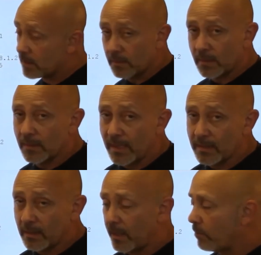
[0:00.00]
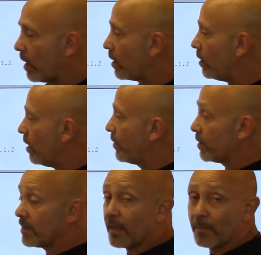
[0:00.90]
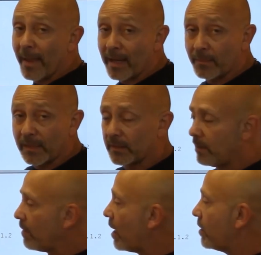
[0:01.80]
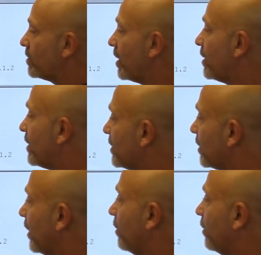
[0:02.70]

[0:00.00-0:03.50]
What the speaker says: It's a designated router other. It's not a backup designated router. It's not a designated